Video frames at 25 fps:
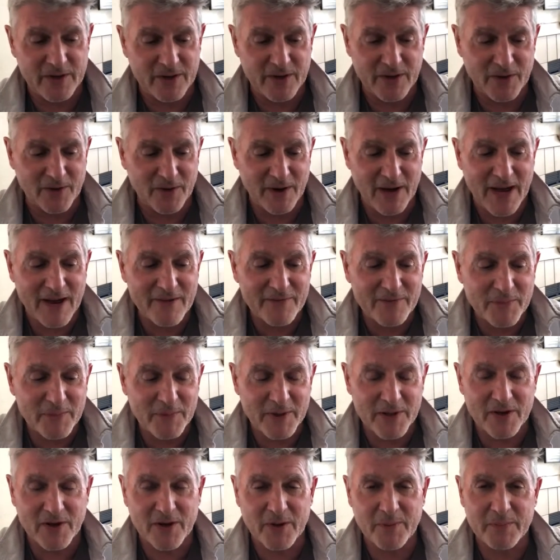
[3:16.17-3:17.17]
You don't have to
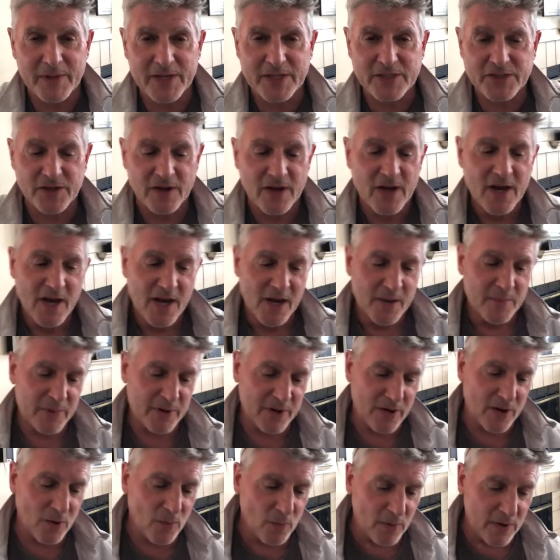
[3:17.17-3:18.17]
be an art major,
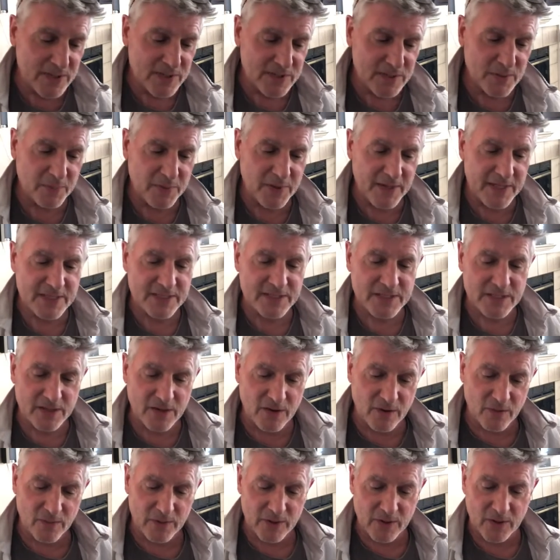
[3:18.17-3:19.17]
but Art 1's the place to
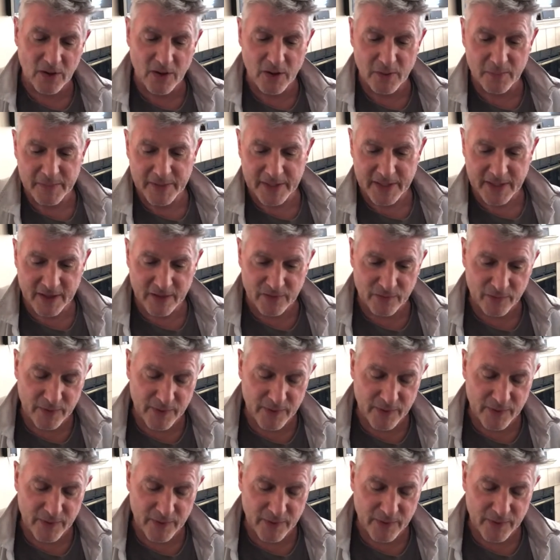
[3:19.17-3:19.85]
go where it all begins.